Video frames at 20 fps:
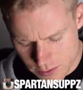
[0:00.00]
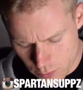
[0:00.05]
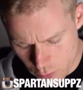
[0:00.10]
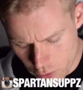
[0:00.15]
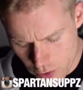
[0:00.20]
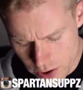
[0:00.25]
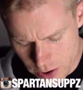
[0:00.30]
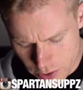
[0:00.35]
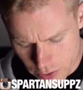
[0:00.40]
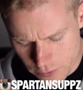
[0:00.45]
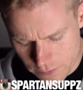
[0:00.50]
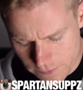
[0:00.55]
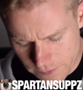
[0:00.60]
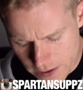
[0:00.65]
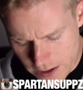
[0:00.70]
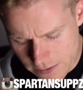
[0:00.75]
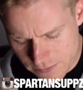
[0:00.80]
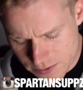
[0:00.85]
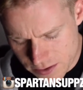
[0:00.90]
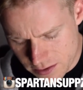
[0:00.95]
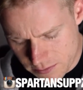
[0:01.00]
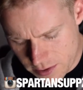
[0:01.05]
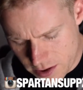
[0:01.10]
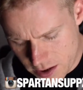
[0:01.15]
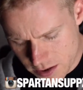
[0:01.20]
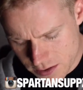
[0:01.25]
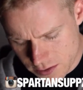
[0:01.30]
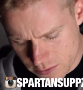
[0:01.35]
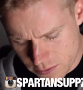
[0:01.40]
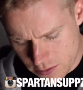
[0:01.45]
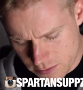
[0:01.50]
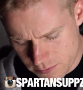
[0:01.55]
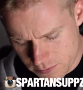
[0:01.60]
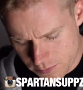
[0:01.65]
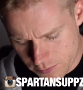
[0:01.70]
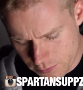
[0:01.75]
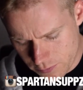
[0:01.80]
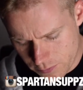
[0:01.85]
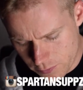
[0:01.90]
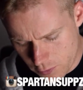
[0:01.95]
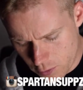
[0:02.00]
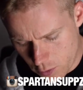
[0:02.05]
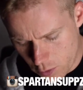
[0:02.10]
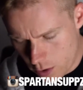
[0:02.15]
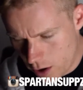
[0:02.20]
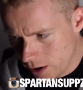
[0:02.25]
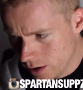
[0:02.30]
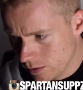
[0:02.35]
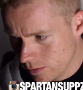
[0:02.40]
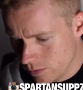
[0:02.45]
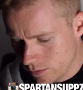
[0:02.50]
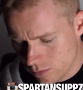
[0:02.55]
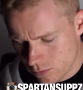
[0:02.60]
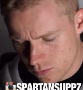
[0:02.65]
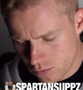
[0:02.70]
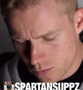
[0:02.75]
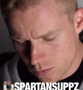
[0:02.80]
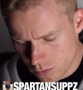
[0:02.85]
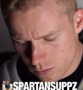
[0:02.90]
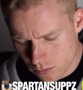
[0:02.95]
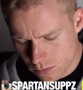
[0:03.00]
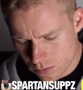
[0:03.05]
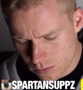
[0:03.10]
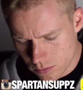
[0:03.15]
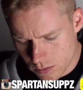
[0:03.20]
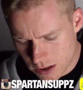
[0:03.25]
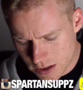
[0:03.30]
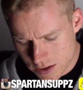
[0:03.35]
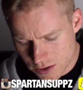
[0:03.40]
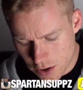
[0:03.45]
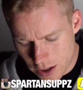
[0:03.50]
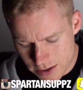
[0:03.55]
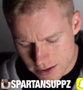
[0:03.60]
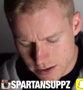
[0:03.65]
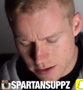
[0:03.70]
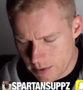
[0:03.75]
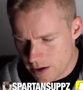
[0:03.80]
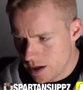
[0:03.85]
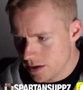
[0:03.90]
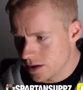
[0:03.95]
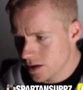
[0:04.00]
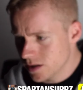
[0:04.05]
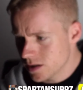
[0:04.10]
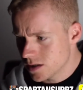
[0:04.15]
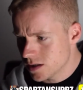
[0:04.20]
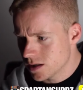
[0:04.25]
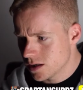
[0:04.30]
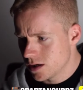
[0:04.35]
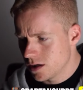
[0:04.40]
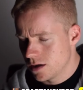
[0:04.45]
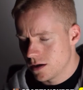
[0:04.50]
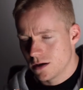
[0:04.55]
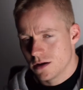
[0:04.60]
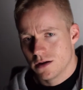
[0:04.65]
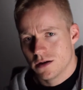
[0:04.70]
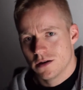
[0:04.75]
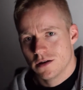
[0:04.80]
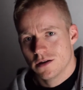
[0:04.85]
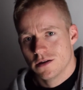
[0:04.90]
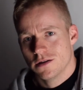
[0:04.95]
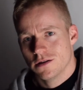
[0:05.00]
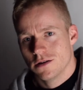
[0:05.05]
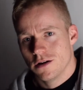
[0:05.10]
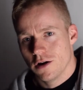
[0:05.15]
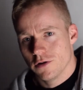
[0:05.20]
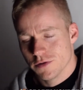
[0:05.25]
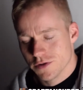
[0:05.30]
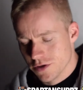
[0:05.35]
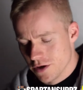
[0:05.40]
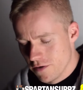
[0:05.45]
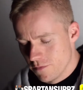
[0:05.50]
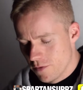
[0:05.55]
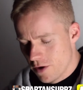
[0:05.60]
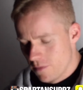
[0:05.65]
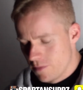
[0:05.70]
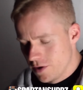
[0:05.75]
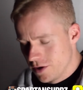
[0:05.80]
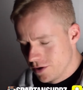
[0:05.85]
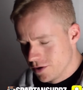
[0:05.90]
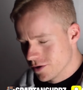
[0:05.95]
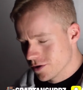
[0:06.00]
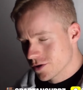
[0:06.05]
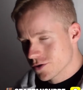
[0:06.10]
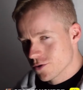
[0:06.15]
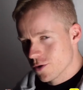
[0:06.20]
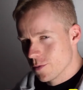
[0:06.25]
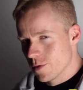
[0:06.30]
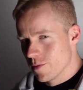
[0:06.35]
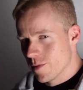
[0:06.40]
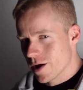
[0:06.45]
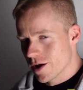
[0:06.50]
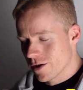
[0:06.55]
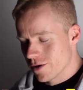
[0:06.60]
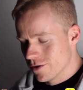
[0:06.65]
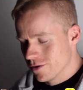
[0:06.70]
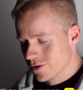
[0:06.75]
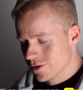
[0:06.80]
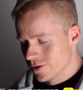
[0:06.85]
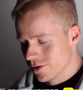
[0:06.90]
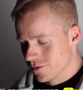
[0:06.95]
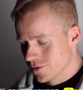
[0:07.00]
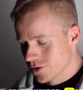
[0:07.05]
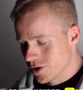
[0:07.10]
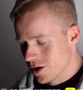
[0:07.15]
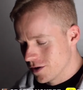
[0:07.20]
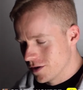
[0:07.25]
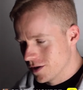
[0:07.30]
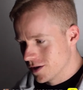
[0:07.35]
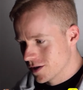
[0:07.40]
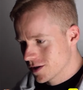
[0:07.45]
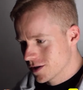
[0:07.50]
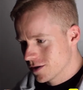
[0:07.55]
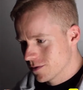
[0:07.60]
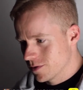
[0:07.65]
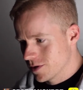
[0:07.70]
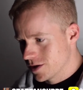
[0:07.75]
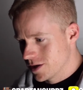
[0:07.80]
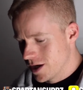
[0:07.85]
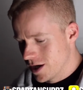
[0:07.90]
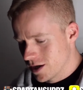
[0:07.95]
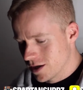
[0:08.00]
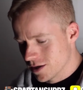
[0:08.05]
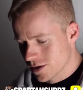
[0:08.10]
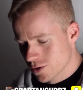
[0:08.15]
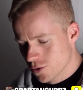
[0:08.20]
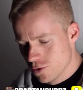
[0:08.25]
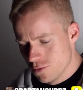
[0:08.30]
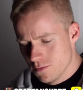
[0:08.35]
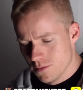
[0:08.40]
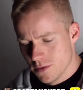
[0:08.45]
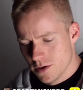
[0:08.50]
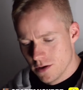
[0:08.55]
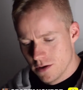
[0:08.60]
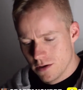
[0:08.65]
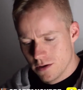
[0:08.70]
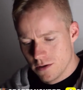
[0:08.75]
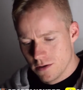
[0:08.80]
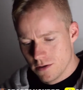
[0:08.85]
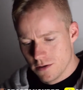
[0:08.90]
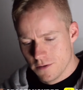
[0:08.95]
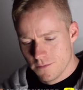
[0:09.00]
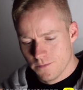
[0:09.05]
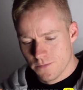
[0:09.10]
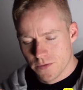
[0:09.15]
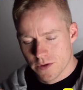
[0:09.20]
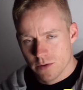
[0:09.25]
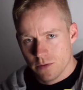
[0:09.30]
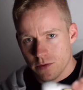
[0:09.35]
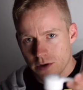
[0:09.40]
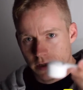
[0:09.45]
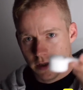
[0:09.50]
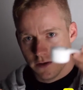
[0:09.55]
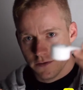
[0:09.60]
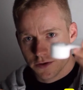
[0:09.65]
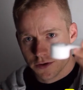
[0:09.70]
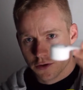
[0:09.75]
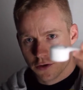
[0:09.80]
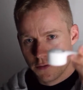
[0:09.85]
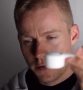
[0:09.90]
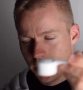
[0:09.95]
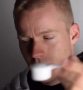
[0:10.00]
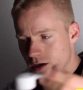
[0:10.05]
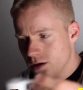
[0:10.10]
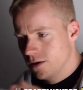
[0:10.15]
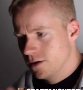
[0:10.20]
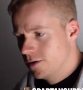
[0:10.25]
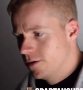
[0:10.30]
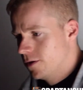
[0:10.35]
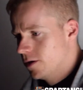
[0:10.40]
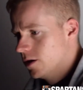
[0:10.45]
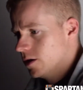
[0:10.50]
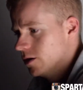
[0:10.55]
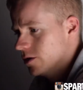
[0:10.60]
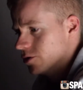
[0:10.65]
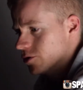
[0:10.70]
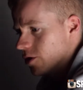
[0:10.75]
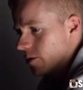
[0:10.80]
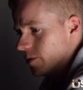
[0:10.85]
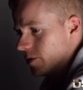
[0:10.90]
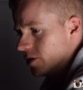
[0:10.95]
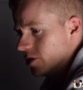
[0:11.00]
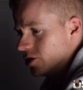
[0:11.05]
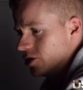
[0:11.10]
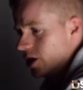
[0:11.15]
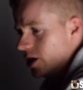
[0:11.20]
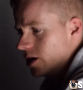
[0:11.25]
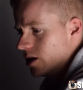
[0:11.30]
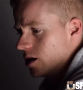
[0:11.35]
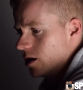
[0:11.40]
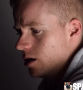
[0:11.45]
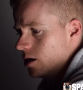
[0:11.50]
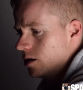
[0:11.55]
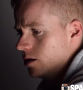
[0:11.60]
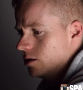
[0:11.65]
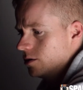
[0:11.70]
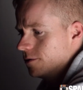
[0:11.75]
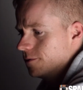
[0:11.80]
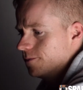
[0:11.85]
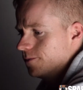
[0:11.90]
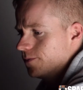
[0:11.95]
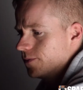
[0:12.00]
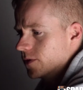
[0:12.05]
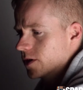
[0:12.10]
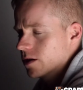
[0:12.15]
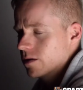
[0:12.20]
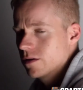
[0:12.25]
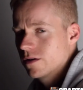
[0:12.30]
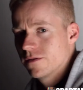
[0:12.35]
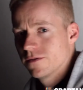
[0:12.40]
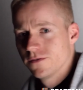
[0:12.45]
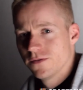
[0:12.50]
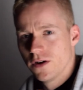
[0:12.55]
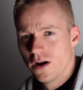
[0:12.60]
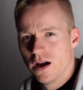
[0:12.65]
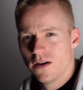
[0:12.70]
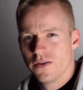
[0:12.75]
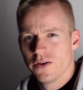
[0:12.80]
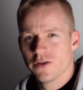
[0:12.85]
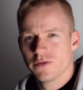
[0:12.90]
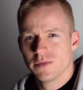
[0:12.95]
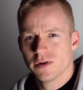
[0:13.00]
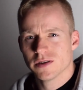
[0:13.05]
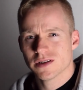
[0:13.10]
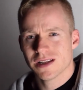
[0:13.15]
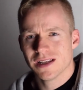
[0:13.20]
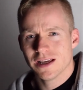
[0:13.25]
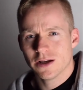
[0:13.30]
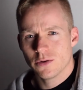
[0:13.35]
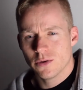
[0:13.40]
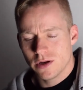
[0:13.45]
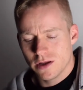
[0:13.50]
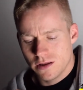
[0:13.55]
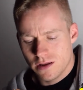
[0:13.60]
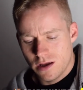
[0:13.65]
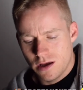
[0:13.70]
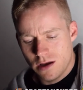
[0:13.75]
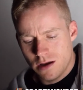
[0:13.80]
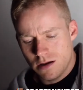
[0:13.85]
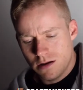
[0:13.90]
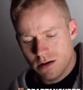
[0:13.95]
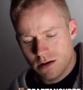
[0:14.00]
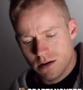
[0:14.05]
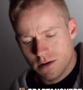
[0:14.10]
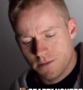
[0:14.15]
really good flavors in the past, so I'm quite excited about this. I'll reserve my opinion on strawberry mango until I've tried this. I'm going to take a scoop, 1 little scoop here, drop it in a shaker, 500 mils of liquid in there.